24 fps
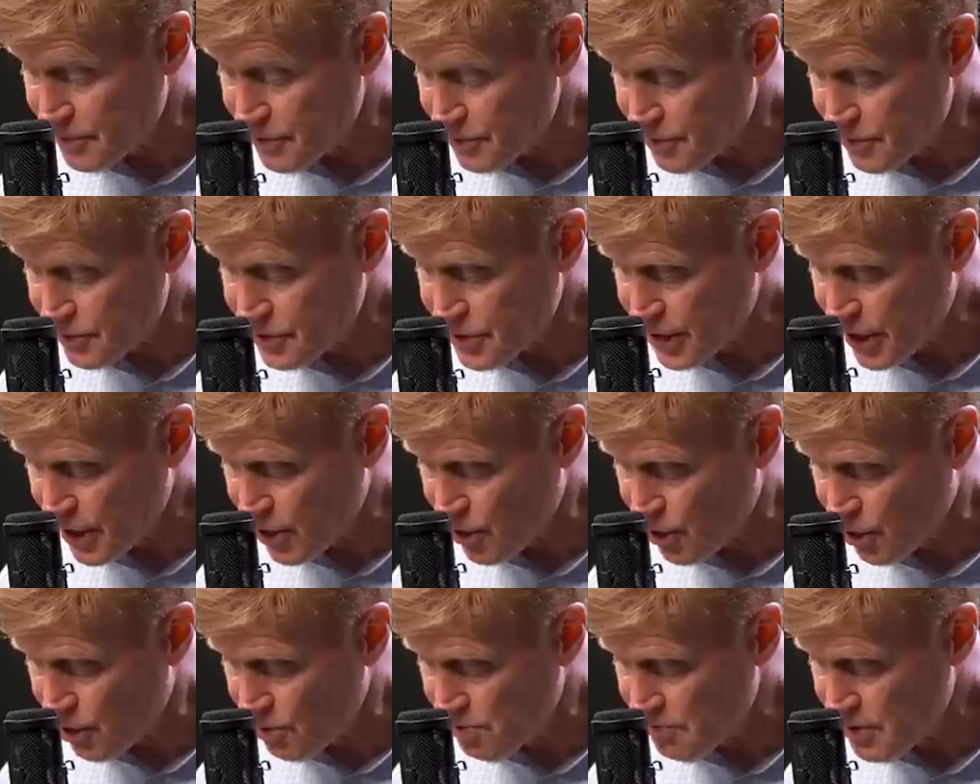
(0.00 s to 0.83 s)
a nursing
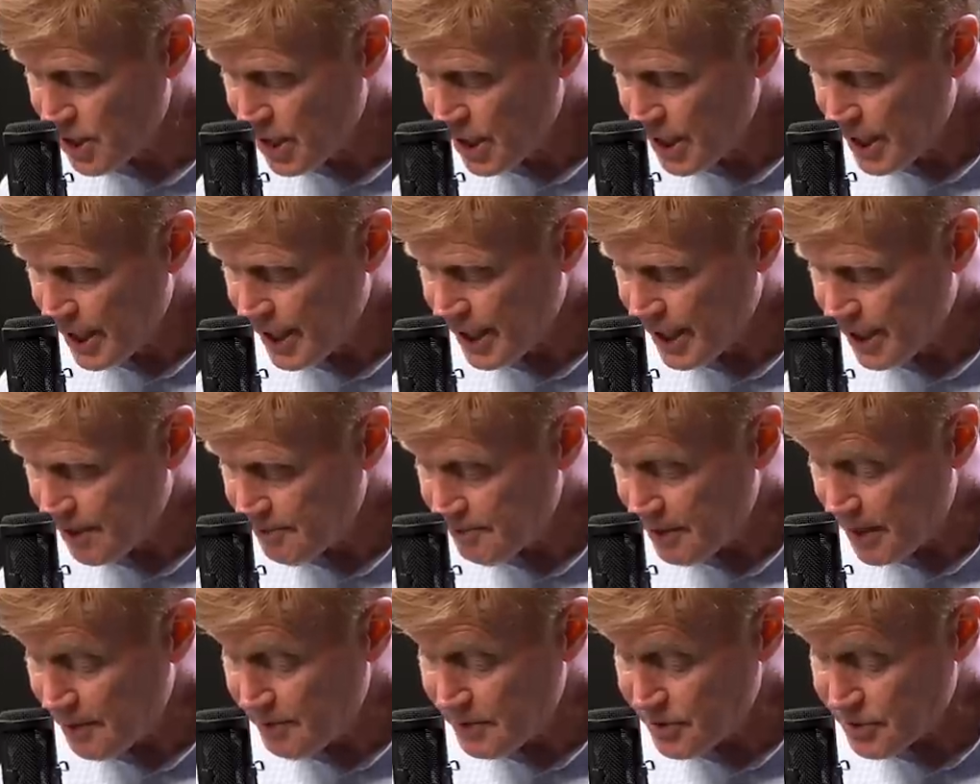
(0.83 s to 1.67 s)
home,
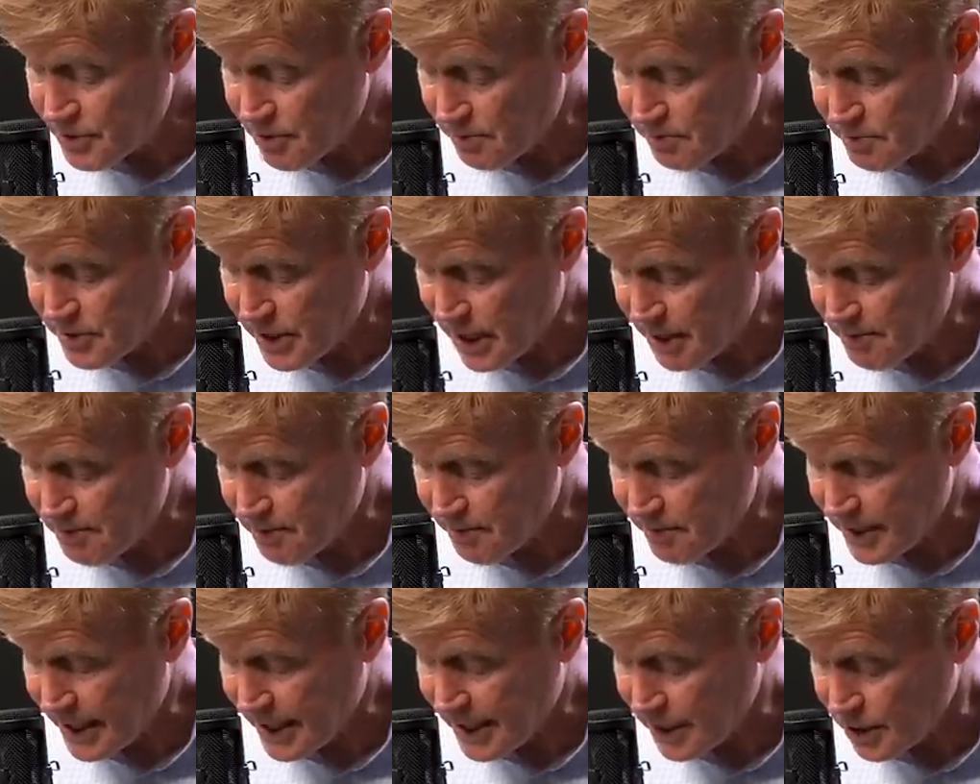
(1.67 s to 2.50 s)
maybe some type
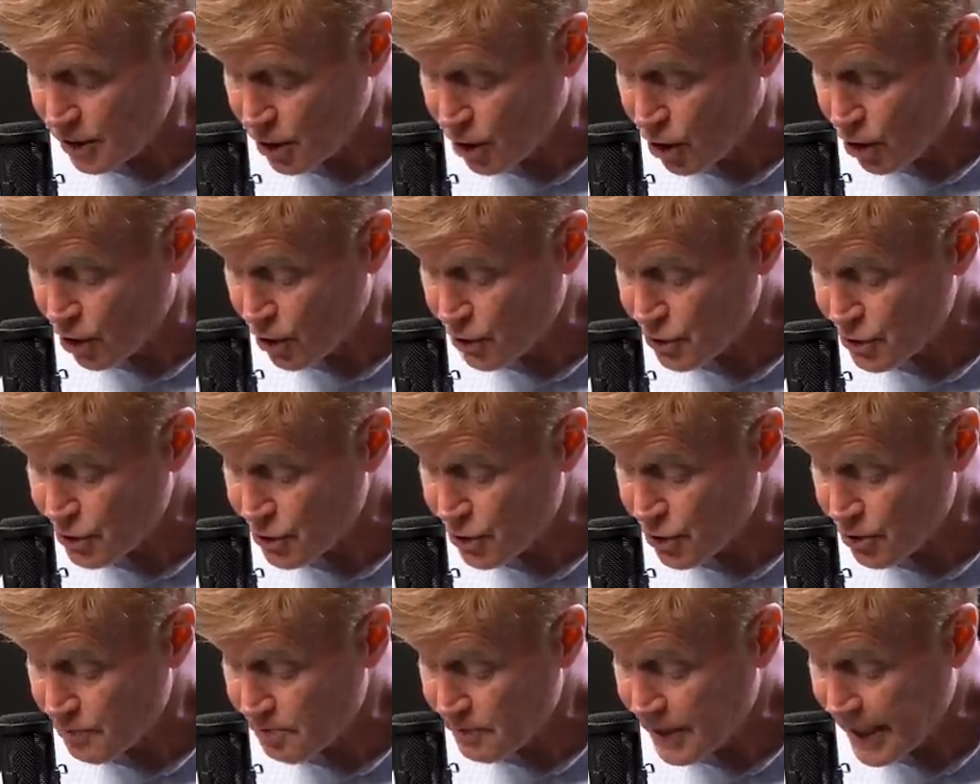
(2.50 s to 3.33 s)
of like a
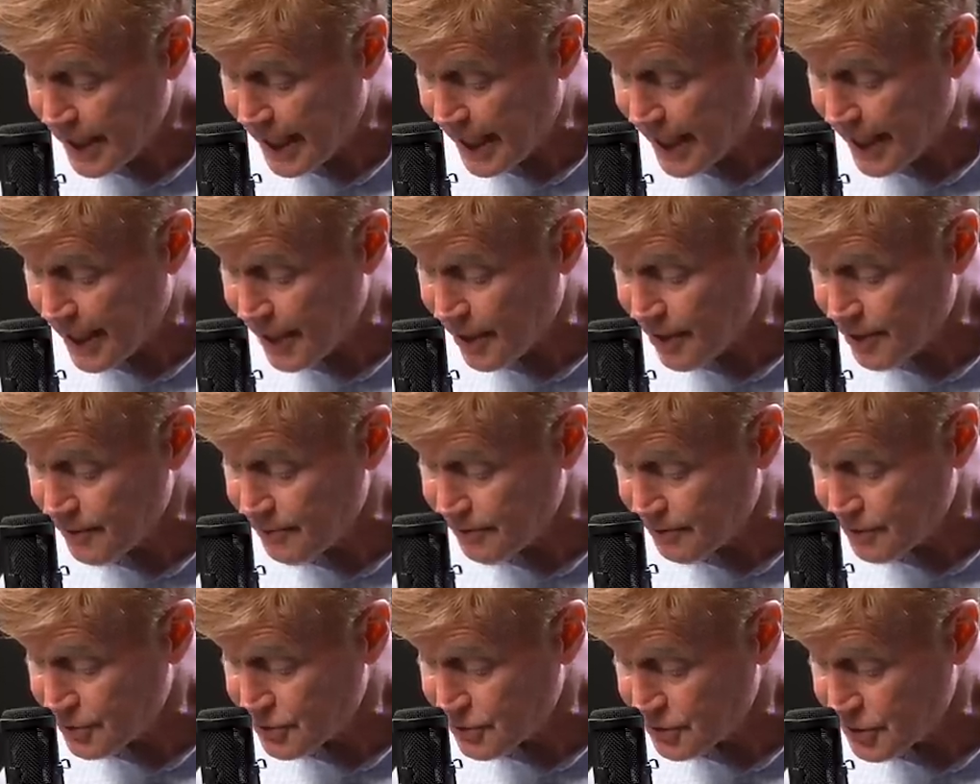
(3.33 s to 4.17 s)
long-term care
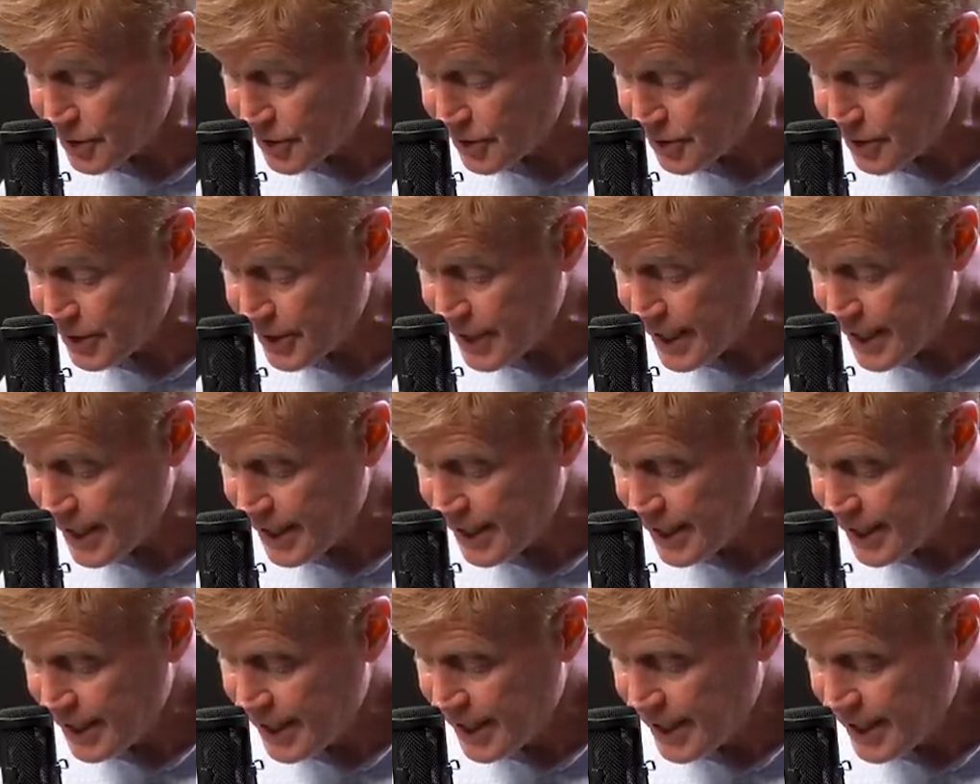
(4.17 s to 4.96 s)
facility,